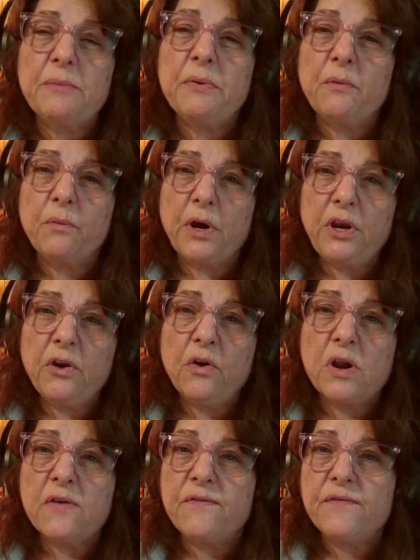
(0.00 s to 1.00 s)
but where you're
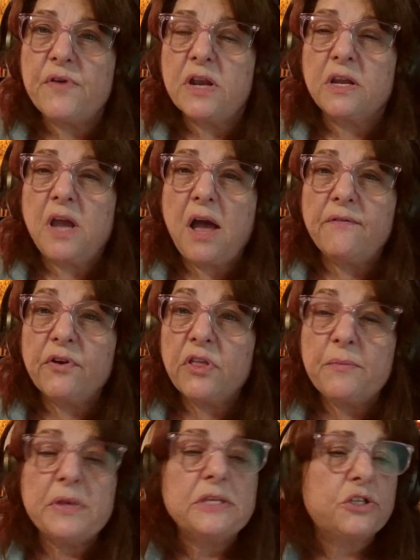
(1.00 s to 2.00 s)
going to uncover
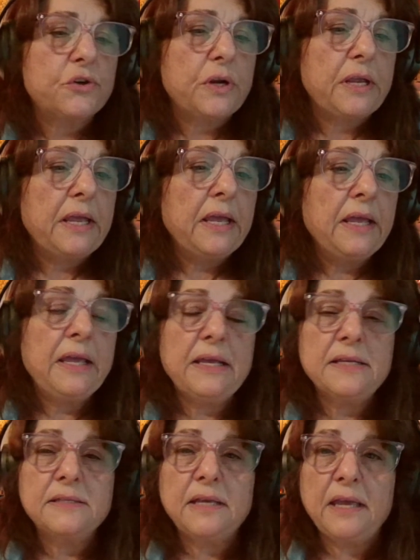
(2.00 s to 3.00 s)
the mystery
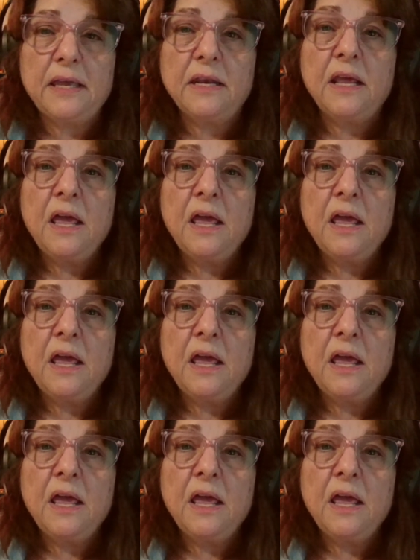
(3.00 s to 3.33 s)
is in